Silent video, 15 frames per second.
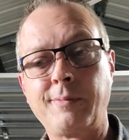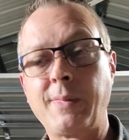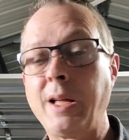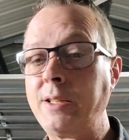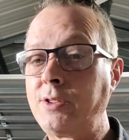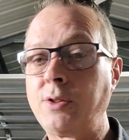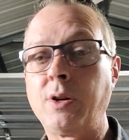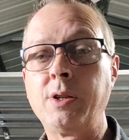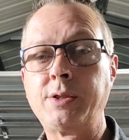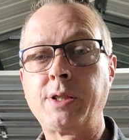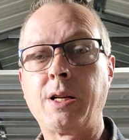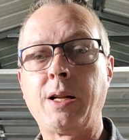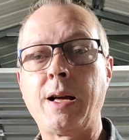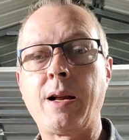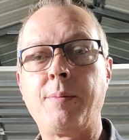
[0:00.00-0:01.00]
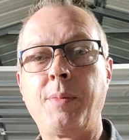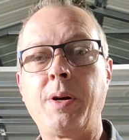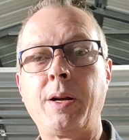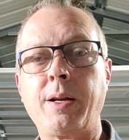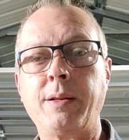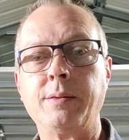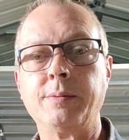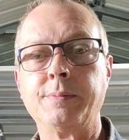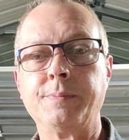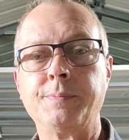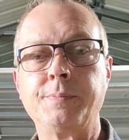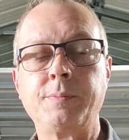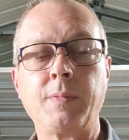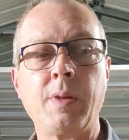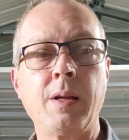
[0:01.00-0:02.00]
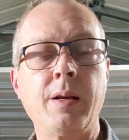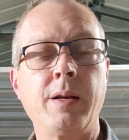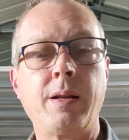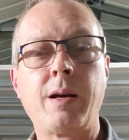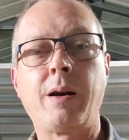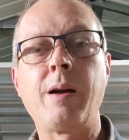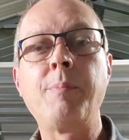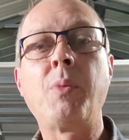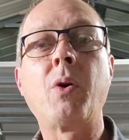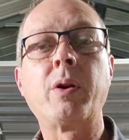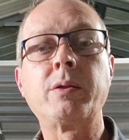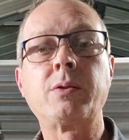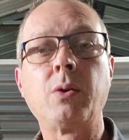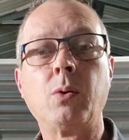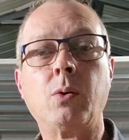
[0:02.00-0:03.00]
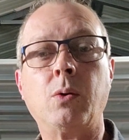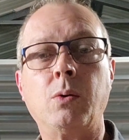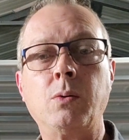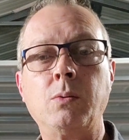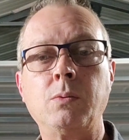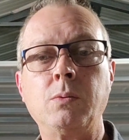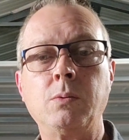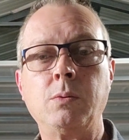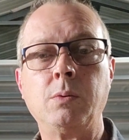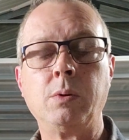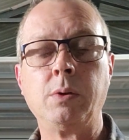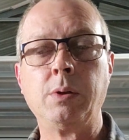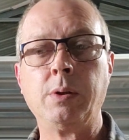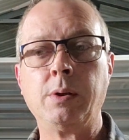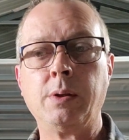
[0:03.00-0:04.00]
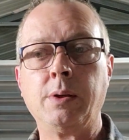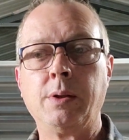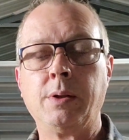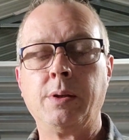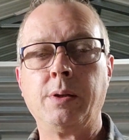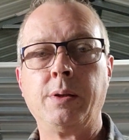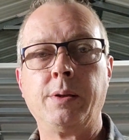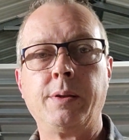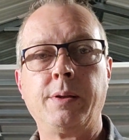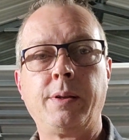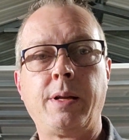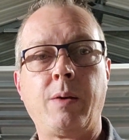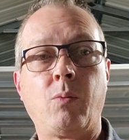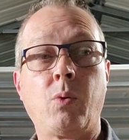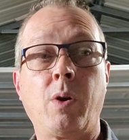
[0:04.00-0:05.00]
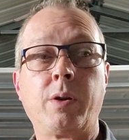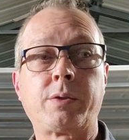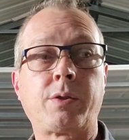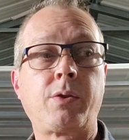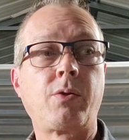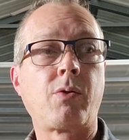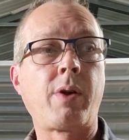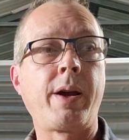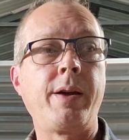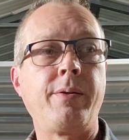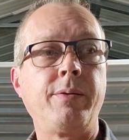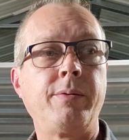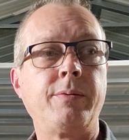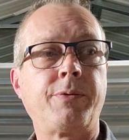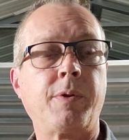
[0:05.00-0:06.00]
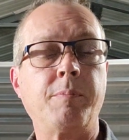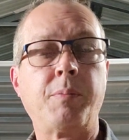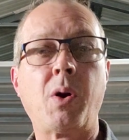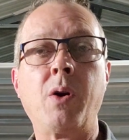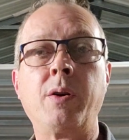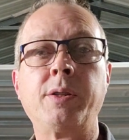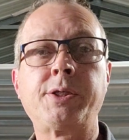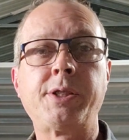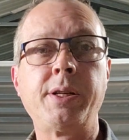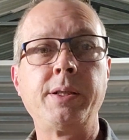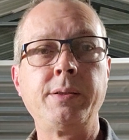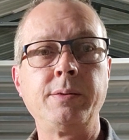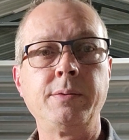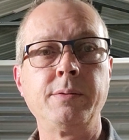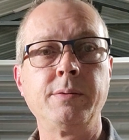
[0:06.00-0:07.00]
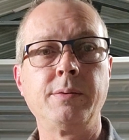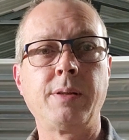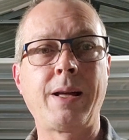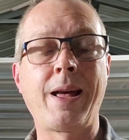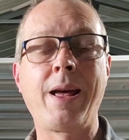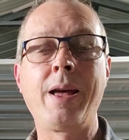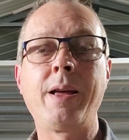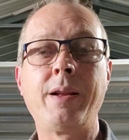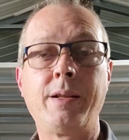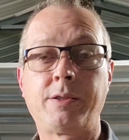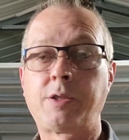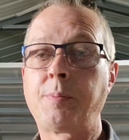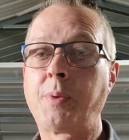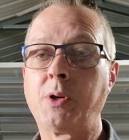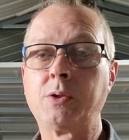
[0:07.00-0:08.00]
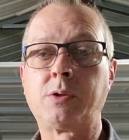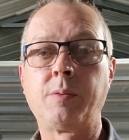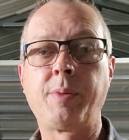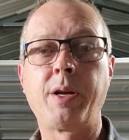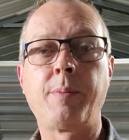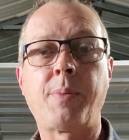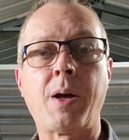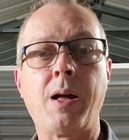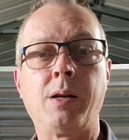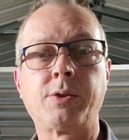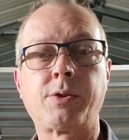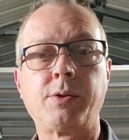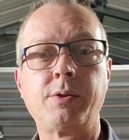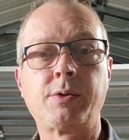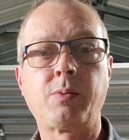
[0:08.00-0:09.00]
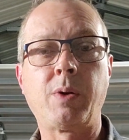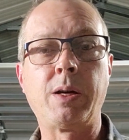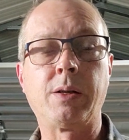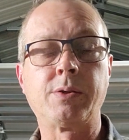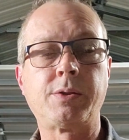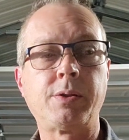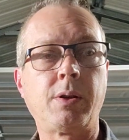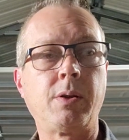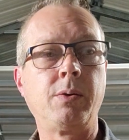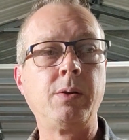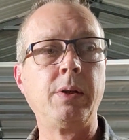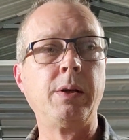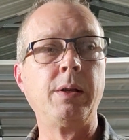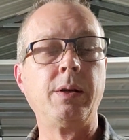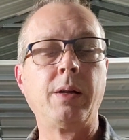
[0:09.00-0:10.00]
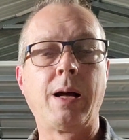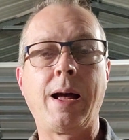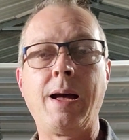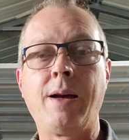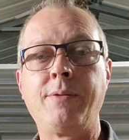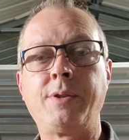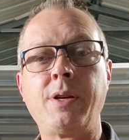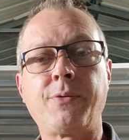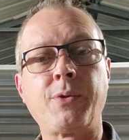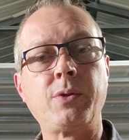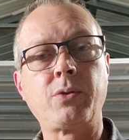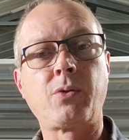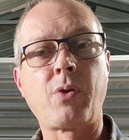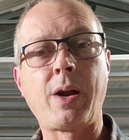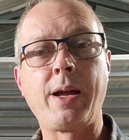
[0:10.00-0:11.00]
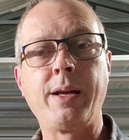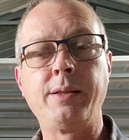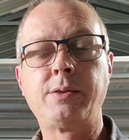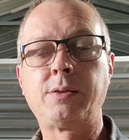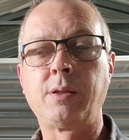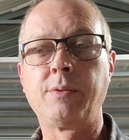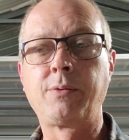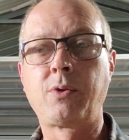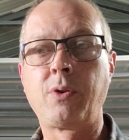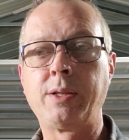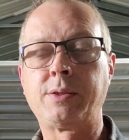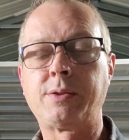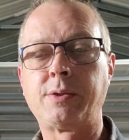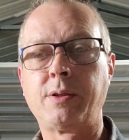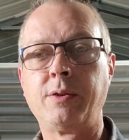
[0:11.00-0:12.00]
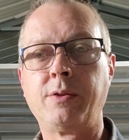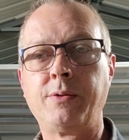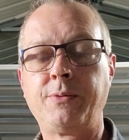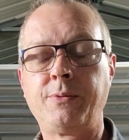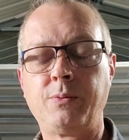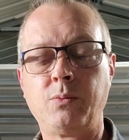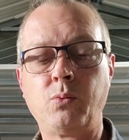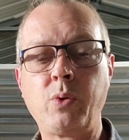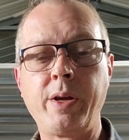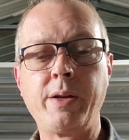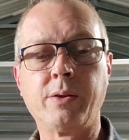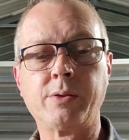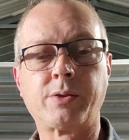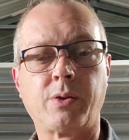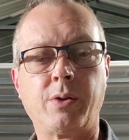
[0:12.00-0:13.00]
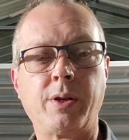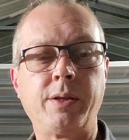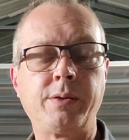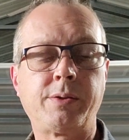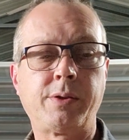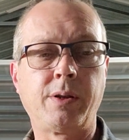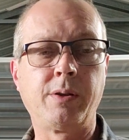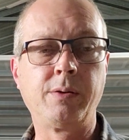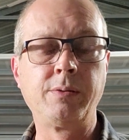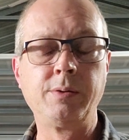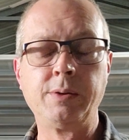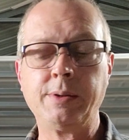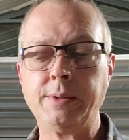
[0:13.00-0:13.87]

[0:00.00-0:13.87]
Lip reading: they charge you a lot of money. Now, I bought a tool that works great for burnishing, and it's supposed to be a polisher as well. So I have different grades of grits of wheels on it. So